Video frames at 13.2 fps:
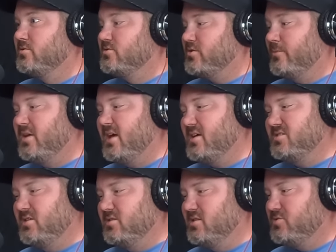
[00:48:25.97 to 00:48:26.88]
So I'm
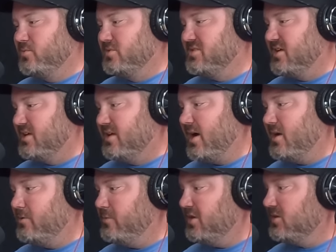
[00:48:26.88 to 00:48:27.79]
guessing this one's
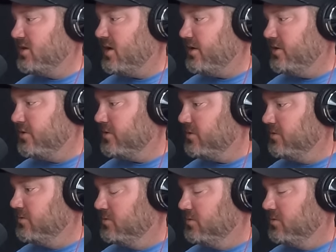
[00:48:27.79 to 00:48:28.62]
got to be lighter.